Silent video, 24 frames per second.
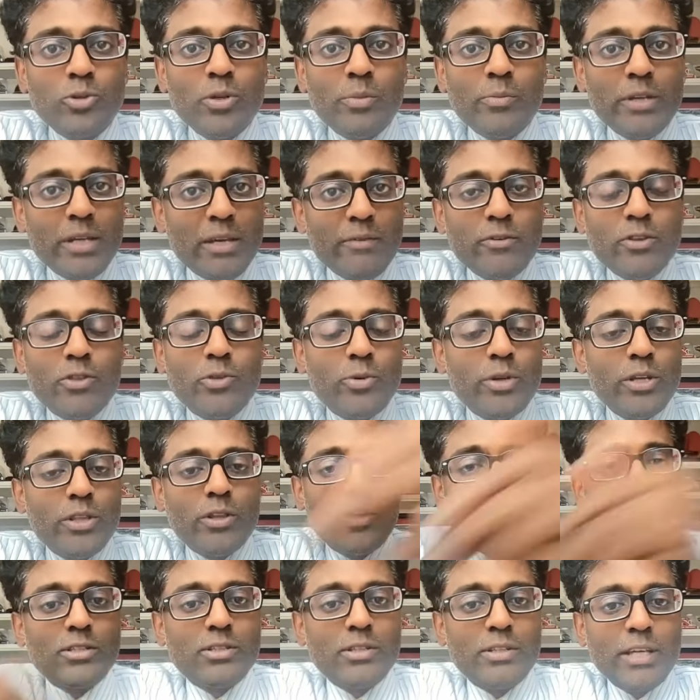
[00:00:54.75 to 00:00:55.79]
I'm going to give you three
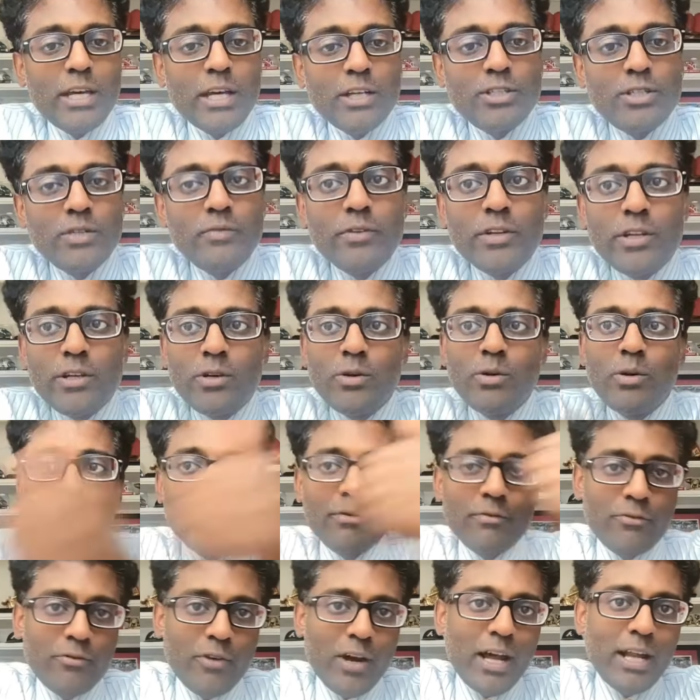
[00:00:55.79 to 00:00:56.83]
thoughts on the extra video on
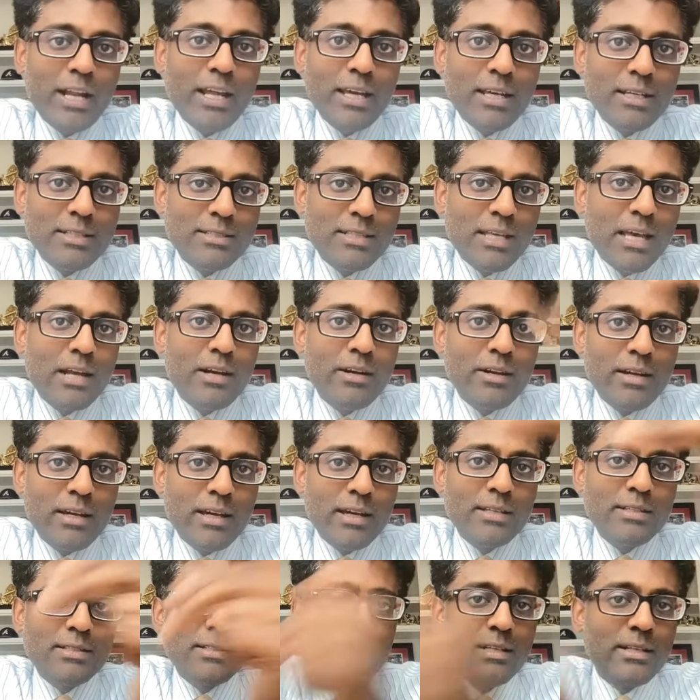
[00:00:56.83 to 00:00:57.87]
Friday, Saturday,
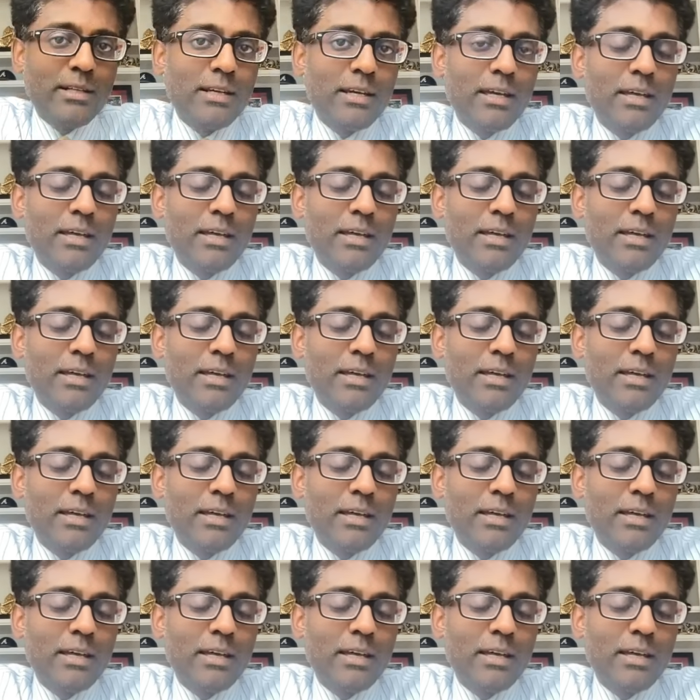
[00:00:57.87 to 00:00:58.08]
and Sunday.